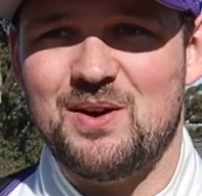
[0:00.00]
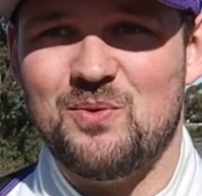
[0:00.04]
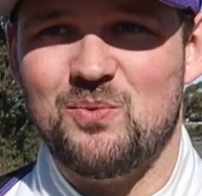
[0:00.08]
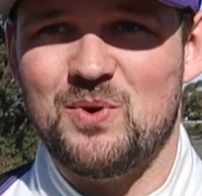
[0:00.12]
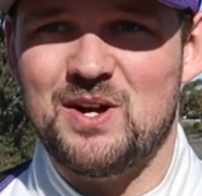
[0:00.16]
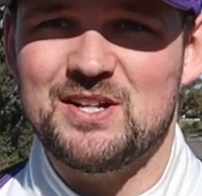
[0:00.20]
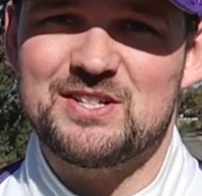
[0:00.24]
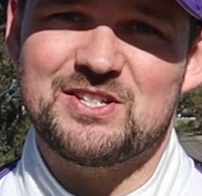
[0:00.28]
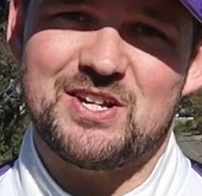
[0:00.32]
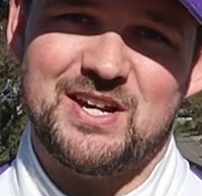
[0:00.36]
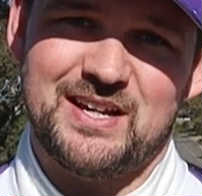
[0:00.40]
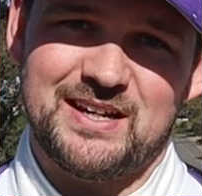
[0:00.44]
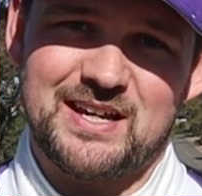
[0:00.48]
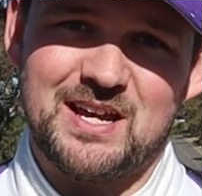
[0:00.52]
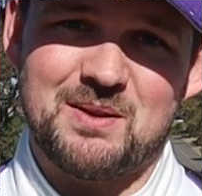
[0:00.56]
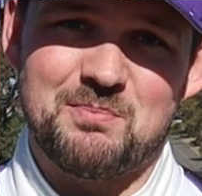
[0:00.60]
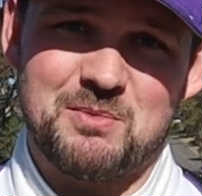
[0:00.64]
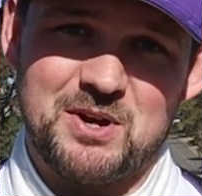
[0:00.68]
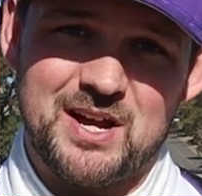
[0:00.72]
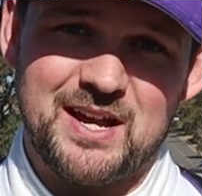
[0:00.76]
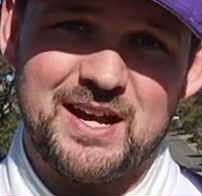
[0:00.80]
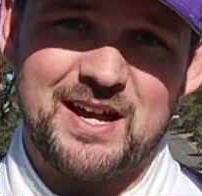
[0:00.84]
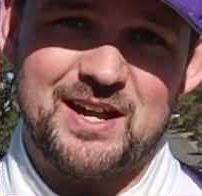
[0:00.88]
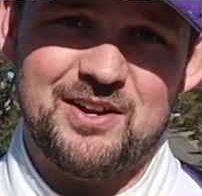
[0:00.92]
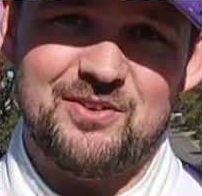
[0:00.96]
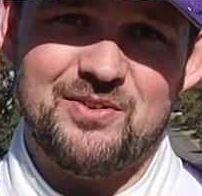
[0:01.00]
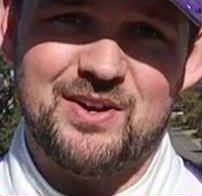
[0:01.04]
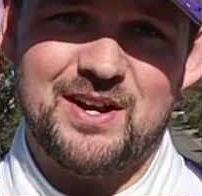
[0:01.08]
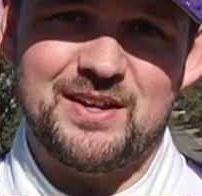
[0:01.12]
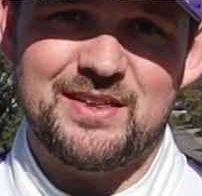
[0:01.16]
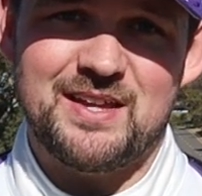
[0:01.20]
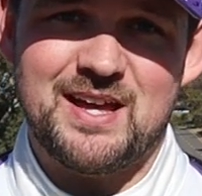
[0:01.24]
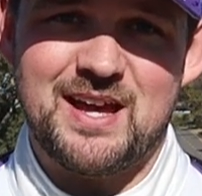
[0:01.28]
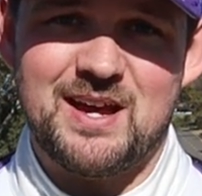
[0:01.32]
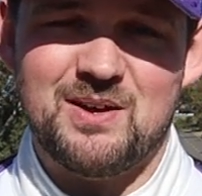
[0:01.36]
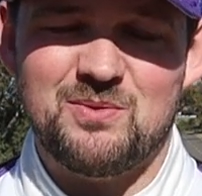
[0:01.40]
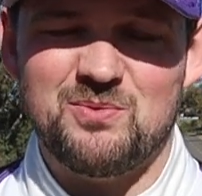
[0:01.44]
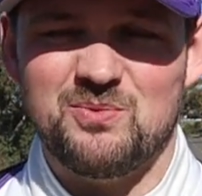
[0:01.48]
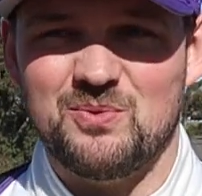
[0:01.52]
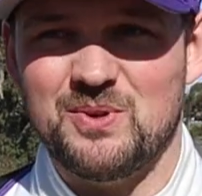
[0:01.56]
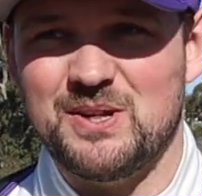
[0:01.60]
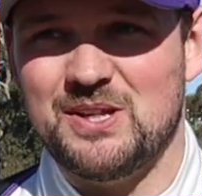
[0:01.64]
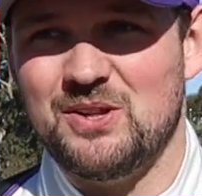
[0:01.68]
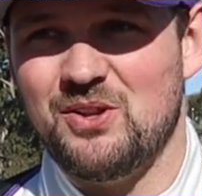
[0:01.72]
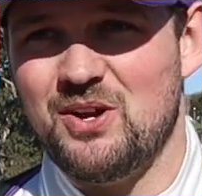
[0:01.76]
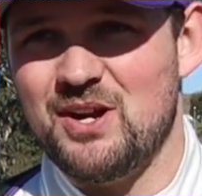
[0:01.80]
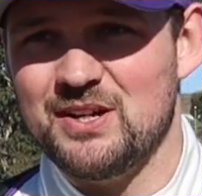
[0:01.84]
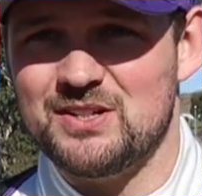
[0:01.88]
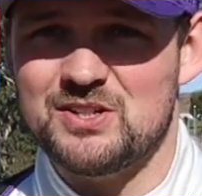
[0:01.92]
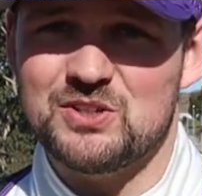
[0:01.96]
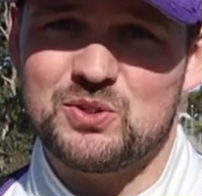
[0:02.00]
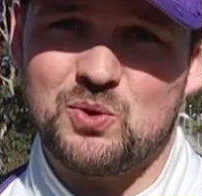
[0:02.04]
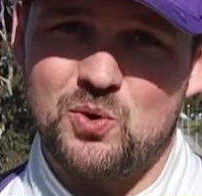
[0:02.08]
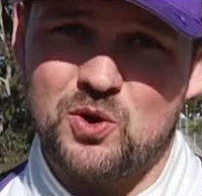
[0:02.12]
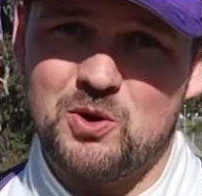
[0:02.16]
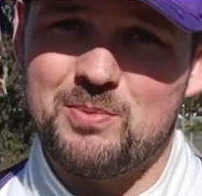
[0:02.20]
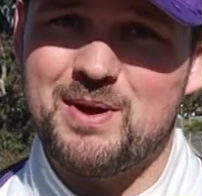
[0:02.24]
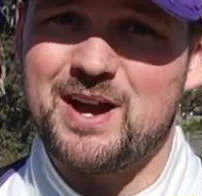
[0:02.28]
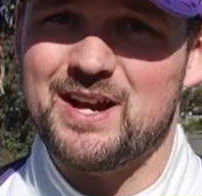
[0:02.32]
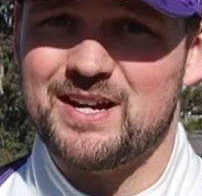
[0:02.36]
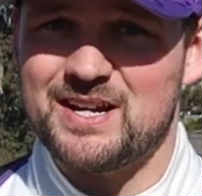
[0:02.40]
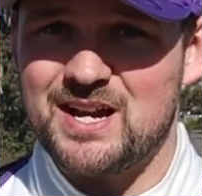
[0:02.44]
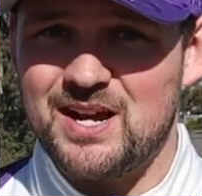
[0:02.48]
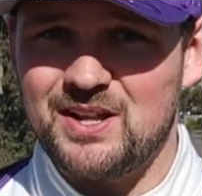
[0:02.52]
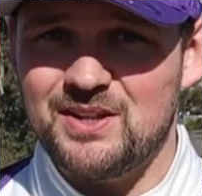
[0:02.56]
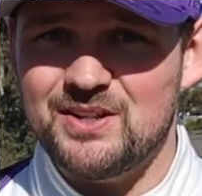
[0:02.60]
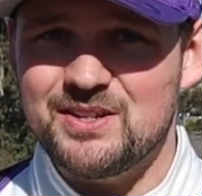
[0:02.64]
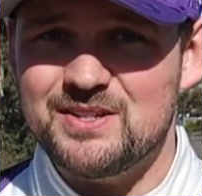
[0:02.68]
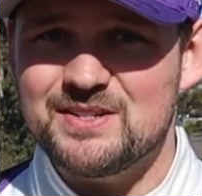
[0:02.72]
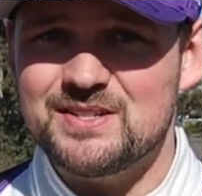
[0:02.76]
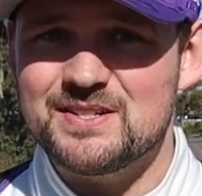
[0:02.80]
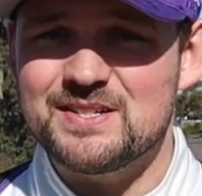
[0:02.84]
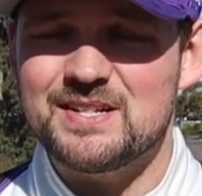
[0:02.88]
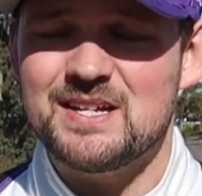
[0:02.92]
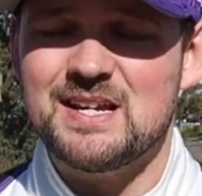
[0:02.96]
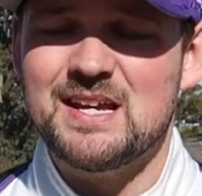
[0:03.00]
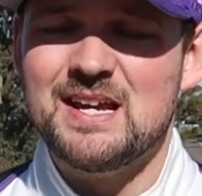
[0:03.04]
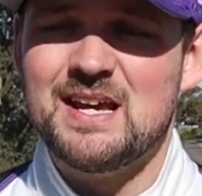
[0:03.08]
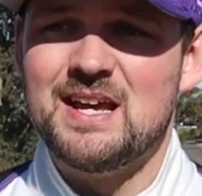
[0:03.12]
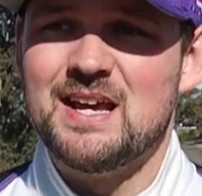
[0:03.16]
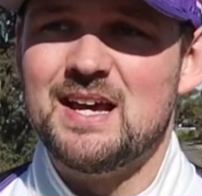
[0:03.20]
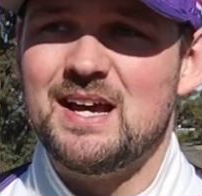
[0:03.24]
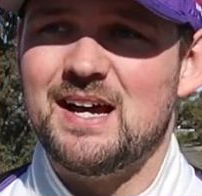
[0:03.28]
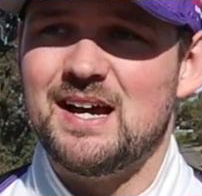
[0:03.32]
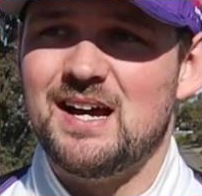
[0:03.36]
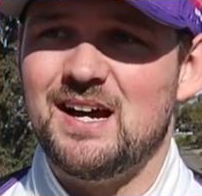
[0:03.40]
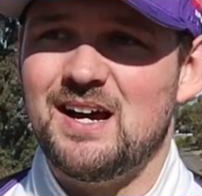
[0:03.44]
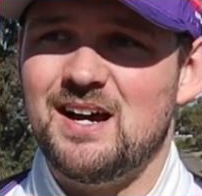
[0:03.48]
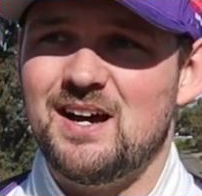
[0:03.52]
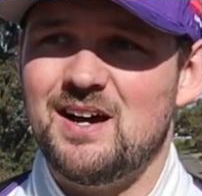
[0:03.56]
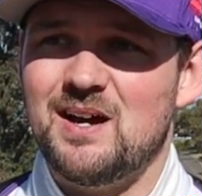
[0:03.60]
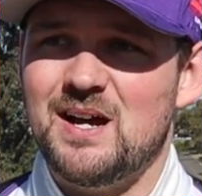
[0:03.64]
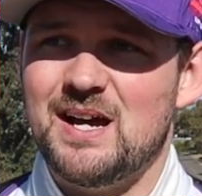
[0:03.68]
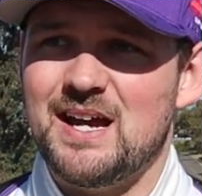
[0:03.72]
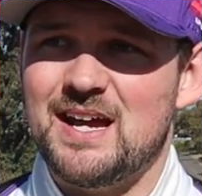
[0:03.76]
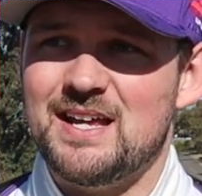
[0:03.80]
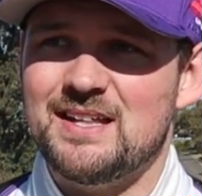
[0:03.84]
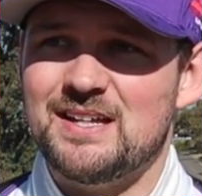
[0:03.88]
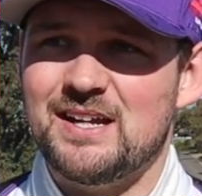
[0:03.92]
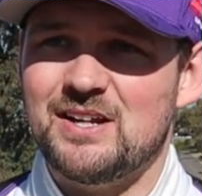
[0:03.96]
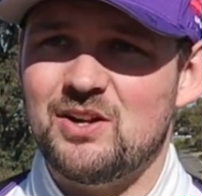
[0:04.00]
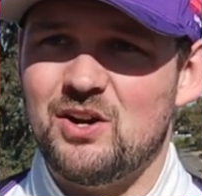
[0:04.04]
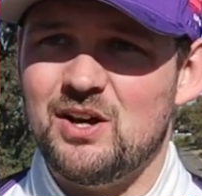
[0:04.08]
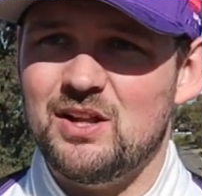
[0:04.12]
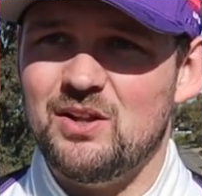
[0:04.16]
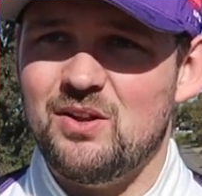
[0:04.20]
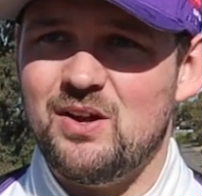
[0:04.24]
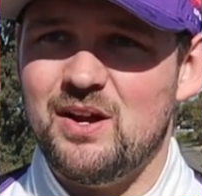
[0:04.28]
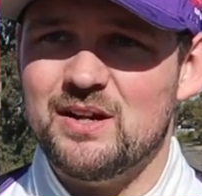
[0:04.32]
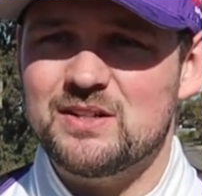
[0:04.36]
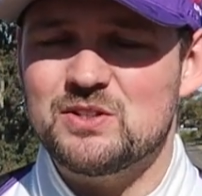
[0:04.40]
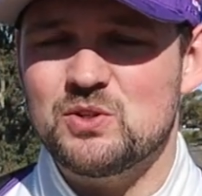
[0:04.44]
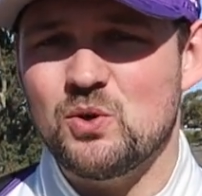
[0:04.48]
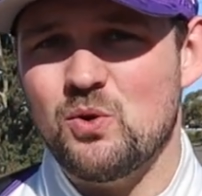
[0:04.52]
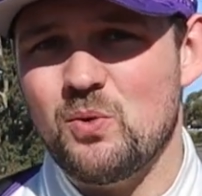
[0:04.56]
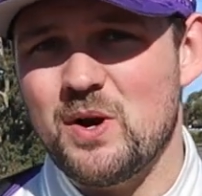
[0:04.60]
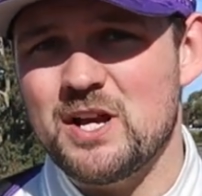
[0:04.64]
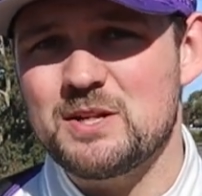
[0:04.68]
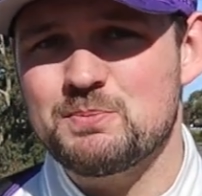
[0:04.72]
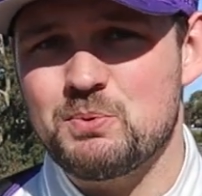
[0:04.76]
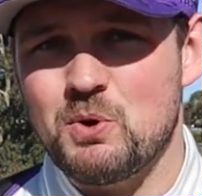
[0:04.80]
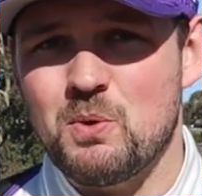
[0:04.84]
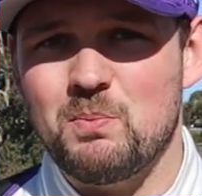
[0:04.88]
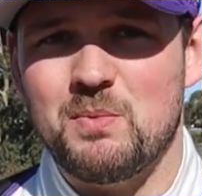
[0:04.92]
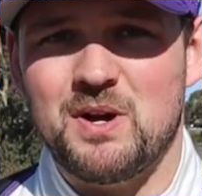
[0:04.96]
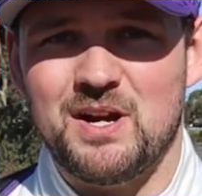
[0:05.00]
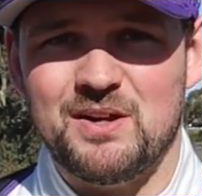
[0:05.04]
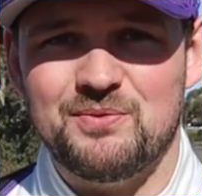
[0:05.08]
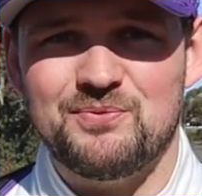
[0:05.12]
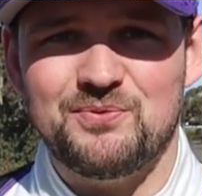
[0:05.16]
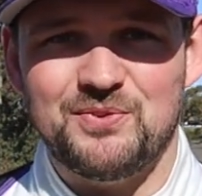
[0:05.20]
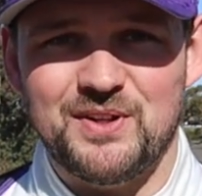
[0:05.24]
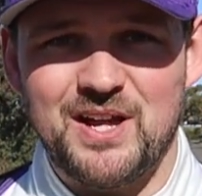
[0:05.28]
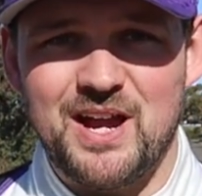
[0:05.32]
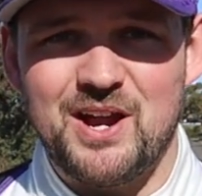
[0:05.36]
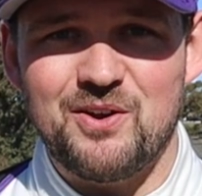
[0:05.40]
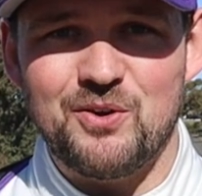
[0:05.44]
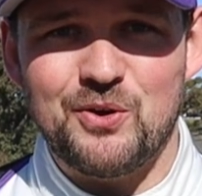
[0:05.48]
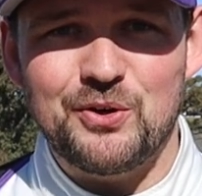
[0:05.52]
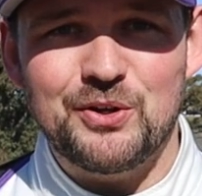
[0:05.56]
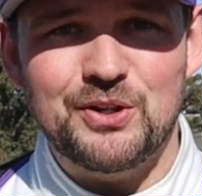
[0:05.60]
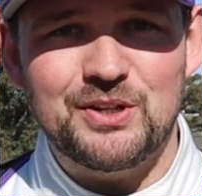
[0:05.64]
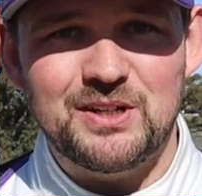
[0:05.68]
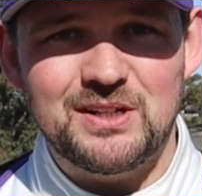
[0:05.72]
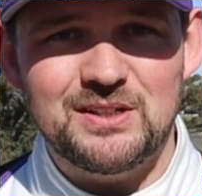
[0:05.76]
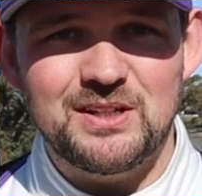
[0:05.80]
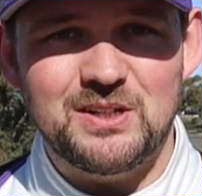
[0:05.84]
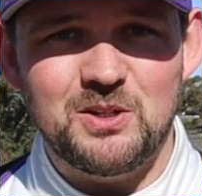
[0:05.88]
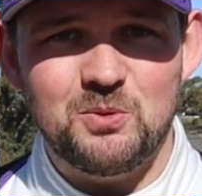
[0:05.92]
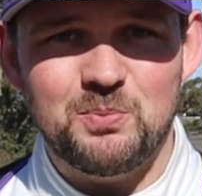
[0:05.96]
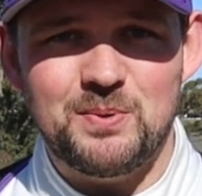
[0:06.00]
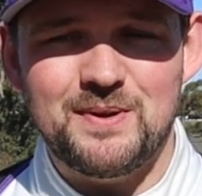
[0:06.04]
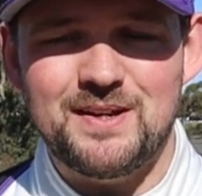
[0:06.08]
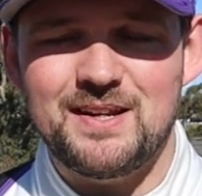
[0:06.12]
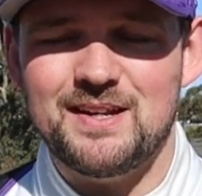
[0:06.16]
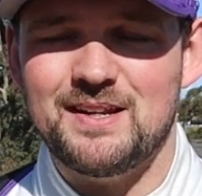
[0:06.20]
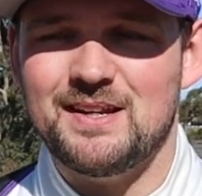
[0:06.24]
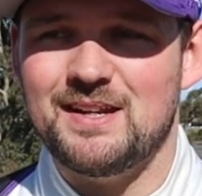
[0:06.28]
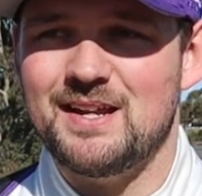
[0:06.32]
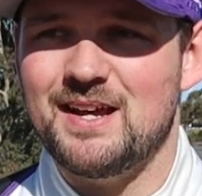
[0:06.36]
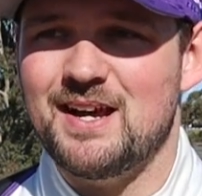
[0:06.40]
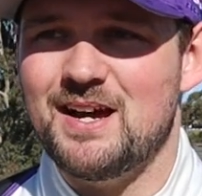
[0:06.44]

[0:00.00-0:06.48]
Once I get my head around that, we like to talk about colours, and then I like to always put my flair on it a little bit,